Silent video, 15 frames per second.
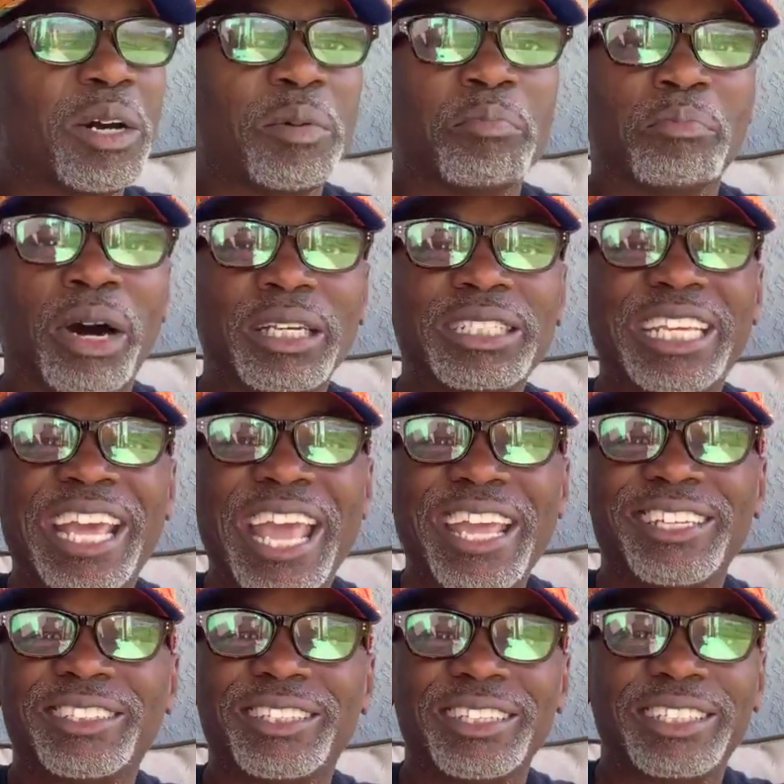Monday
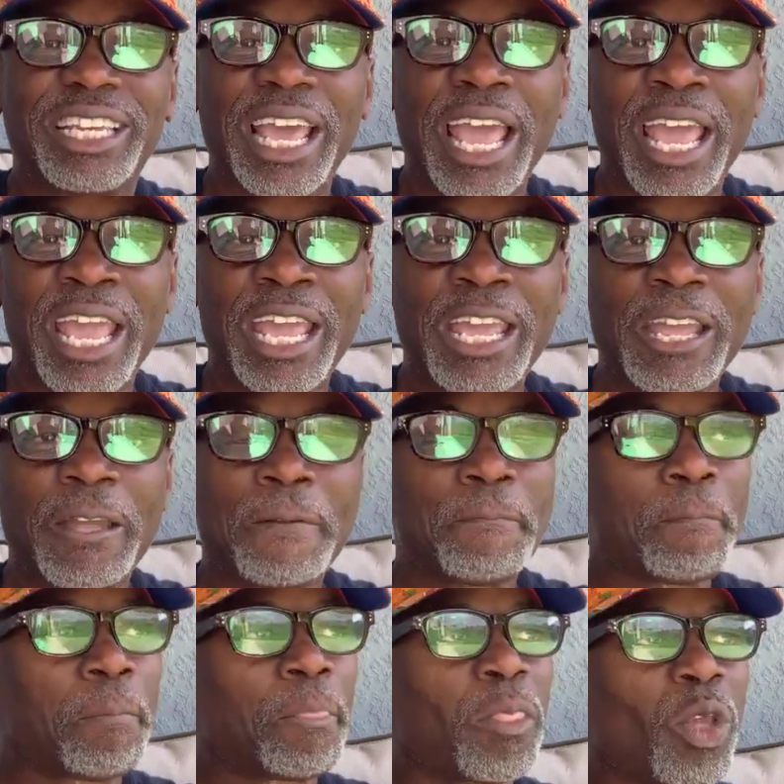is the day
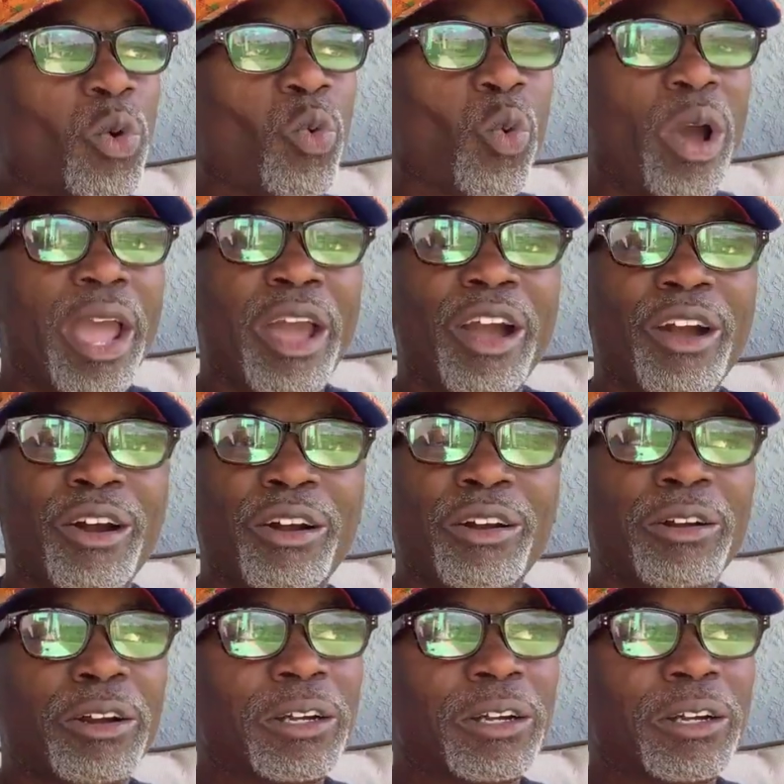where